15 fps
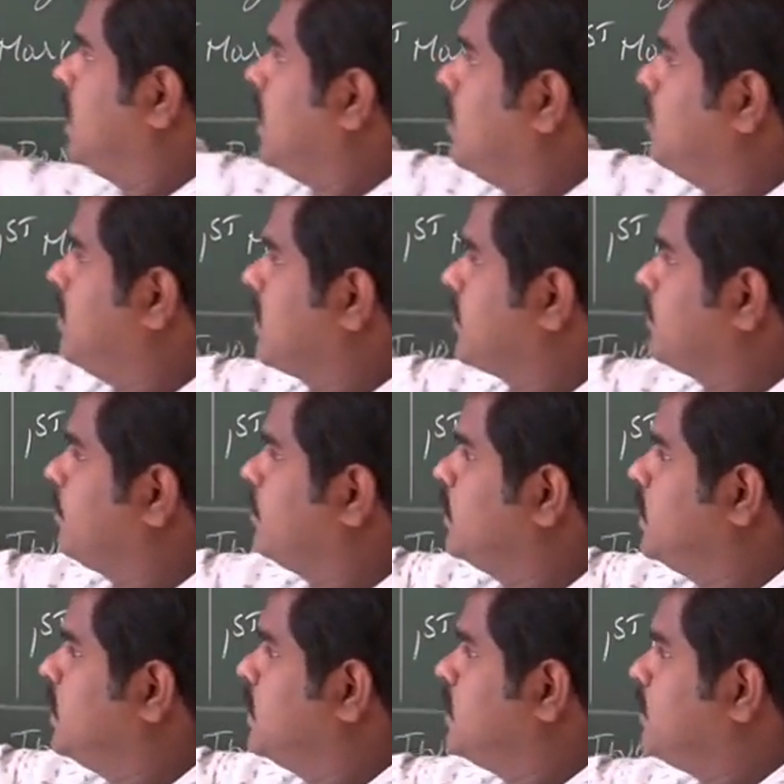Amar,
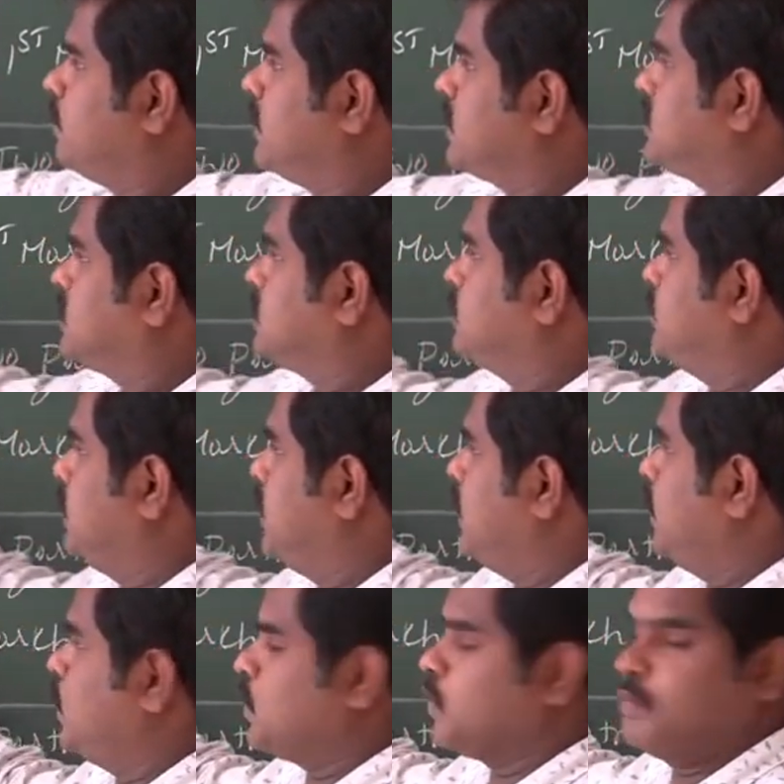1st
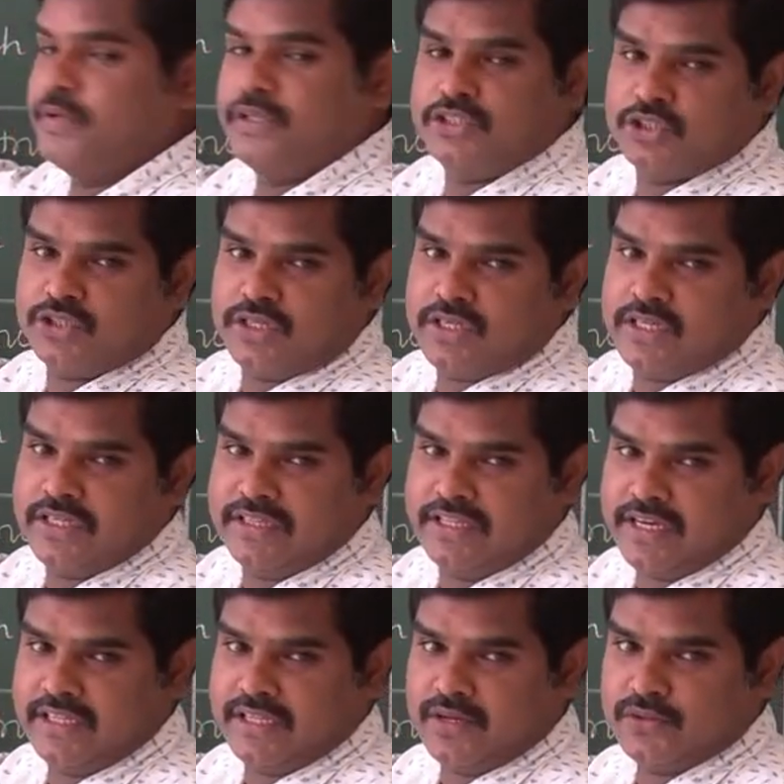May rupees
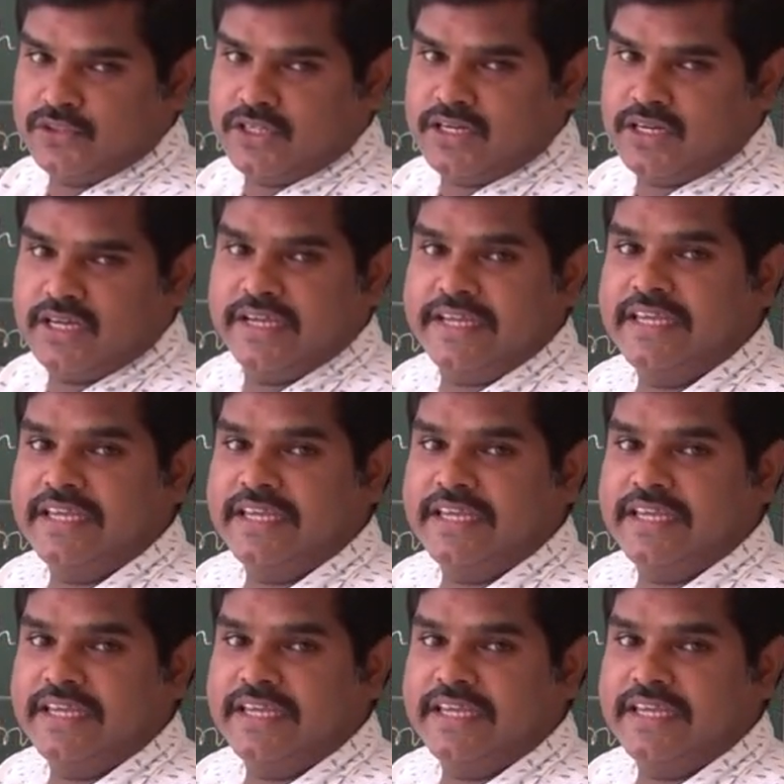3,000.